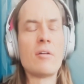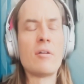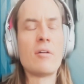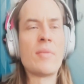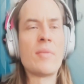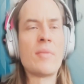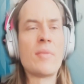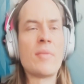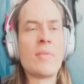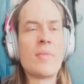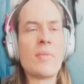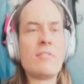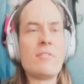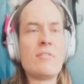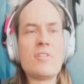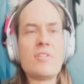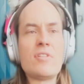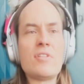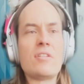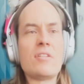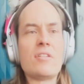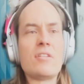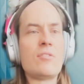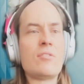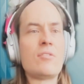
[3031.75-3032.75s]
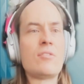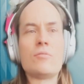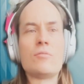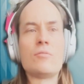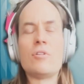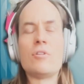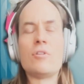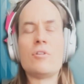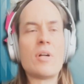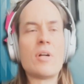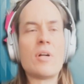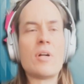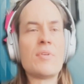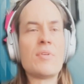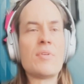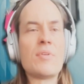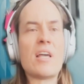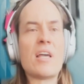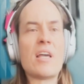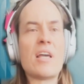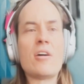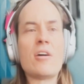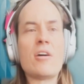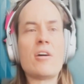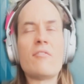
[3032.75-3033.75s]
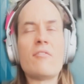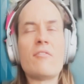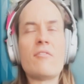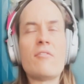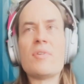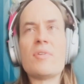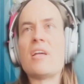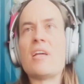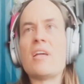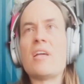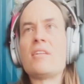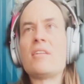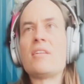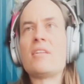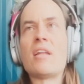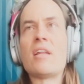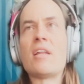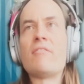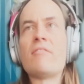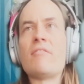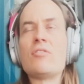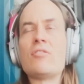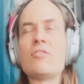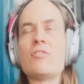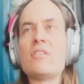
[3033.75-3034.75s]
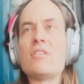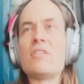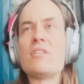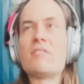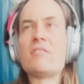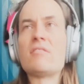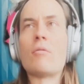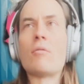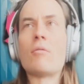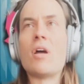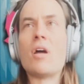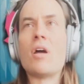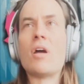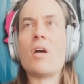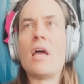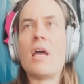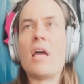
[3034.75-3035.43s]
and we might reduce it to 1%, 0.5%, and then eventually 0.